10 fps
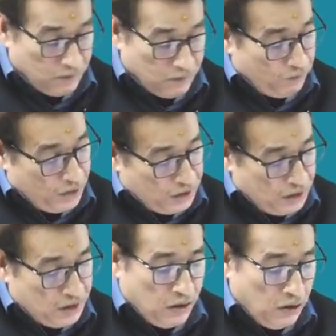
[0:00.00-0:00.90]
We
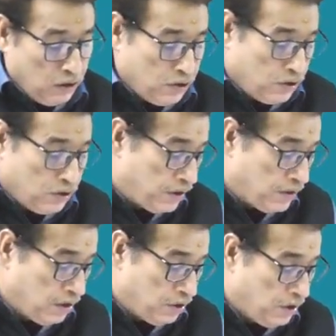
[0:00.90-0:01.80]
did lots of
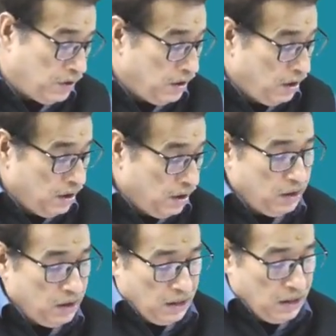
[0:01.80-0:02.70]
discussion in
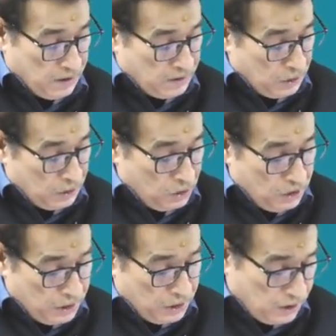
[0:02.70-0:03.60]
the last session
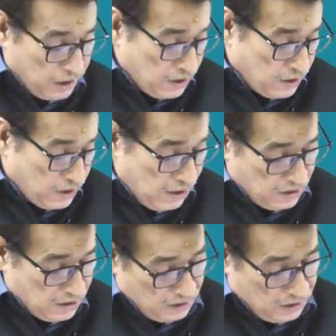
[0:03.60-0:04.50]
that credit
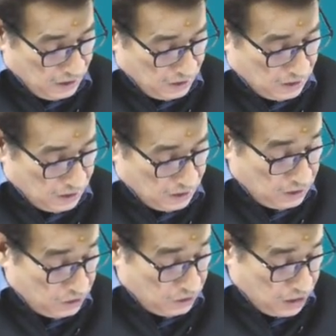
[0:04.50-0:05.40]
sales is
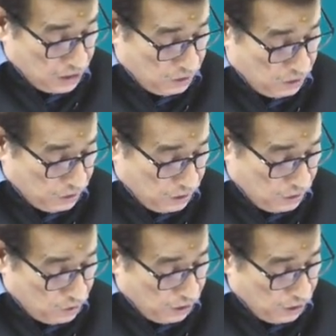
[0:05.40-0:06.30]
the transaction
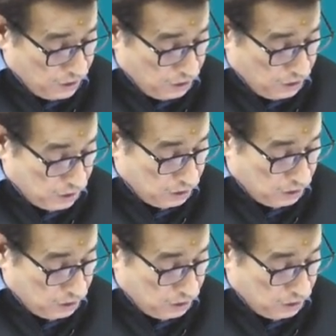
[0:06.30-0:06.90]
related with